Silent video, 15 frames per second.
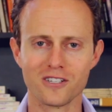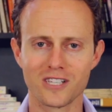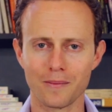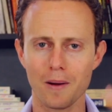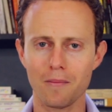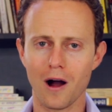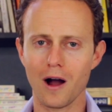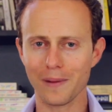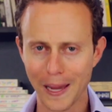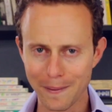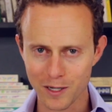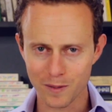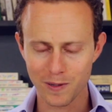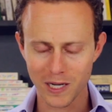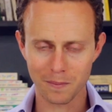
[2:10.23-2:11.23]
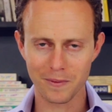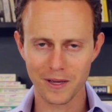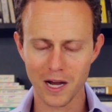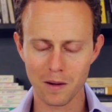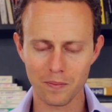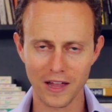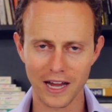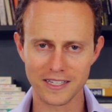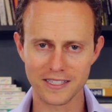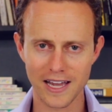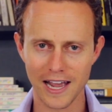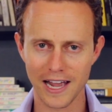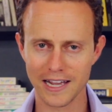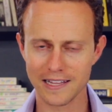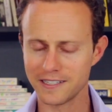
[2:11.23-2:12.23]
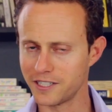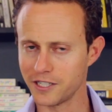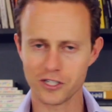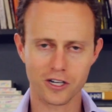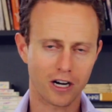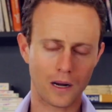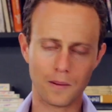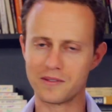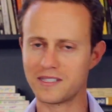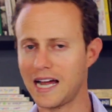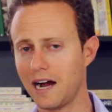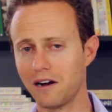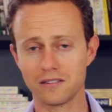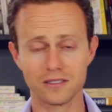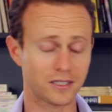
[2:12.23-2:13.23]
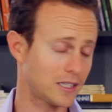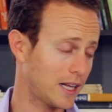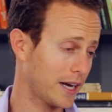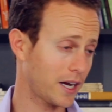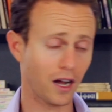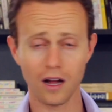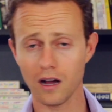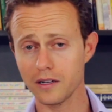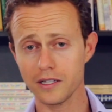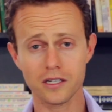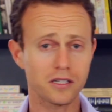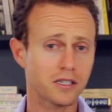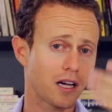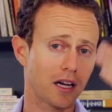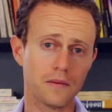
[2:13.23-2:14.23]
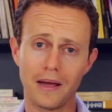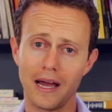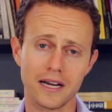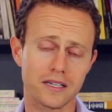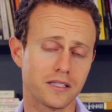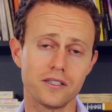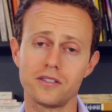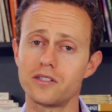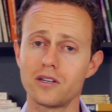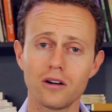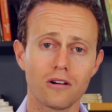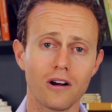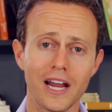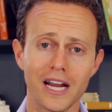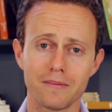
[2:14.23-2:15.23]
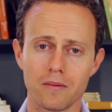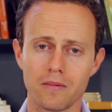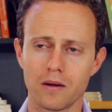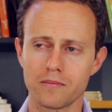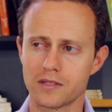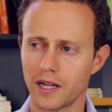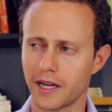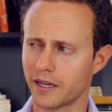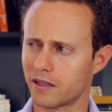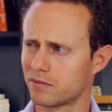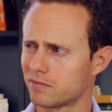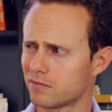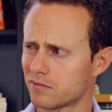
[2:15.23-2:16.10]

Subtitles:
So my mom came to pick me up that day, and the teacher comes out and it's like, oh, your son Max, he's so great. And my mom's like,